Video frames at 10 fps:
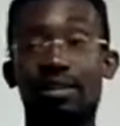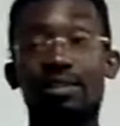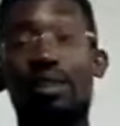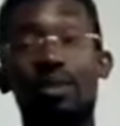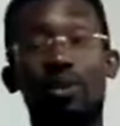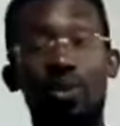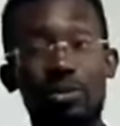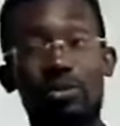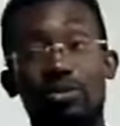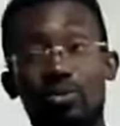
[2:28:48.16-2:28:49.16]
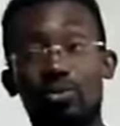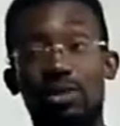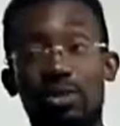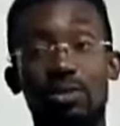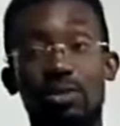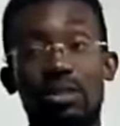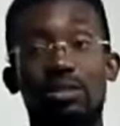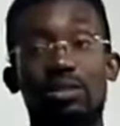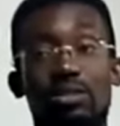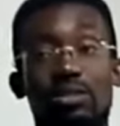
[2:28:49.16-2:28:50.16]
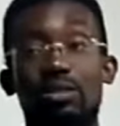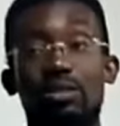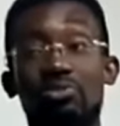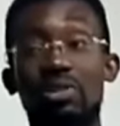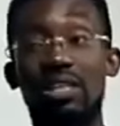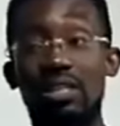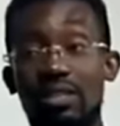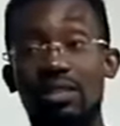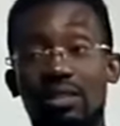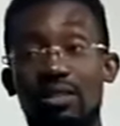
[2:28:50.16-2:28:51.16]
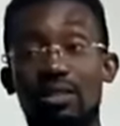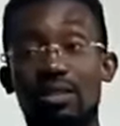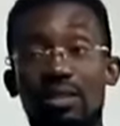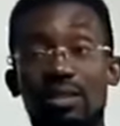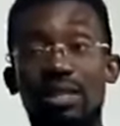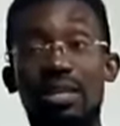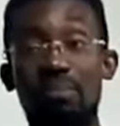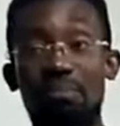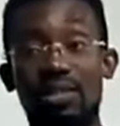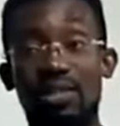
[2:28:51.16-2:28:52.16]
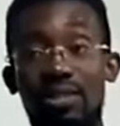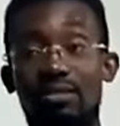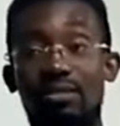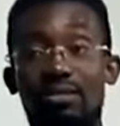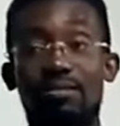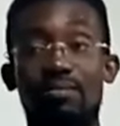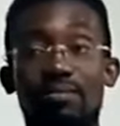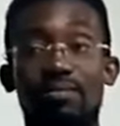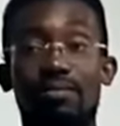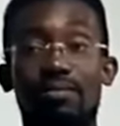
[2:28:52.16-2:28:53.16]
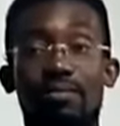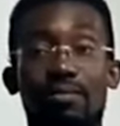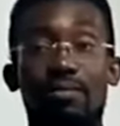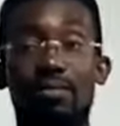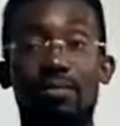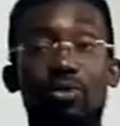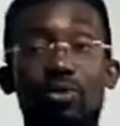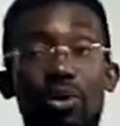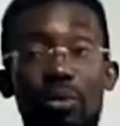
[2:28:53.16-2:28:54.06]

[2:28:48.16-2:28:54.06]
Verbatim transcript: It's a lot to deal with. Greed, impatience, your